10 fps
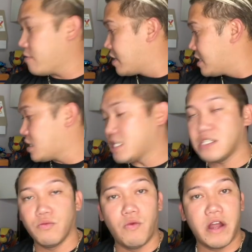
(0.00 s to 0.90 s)
This
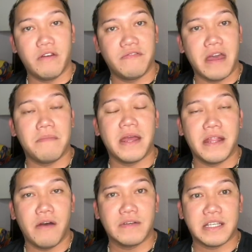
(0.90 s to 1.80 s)
is one of them, and
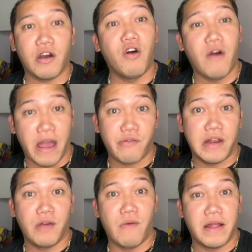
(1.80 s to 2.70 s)
I was like, oh, I
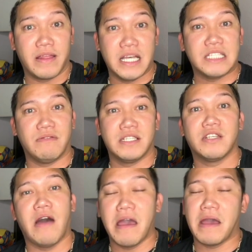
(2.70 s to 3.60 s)
really want this one,
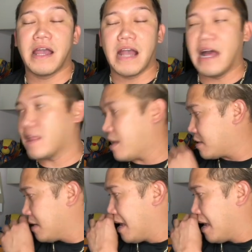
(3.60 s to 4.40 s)
so I got it.